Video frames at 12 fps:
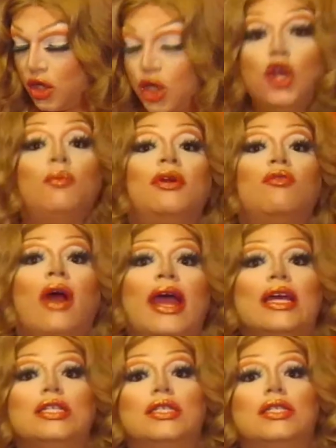Human
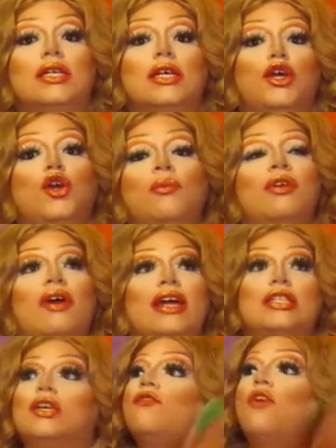rights. Human
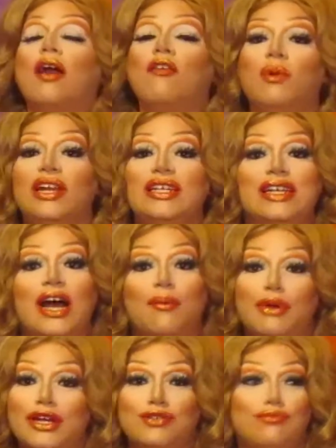rights for everybody, duh,
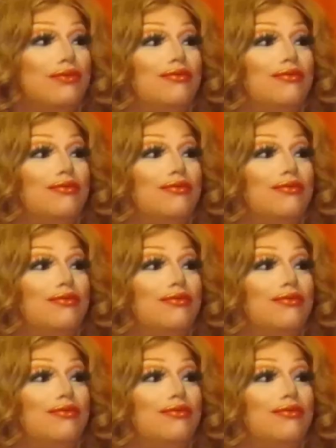bitch.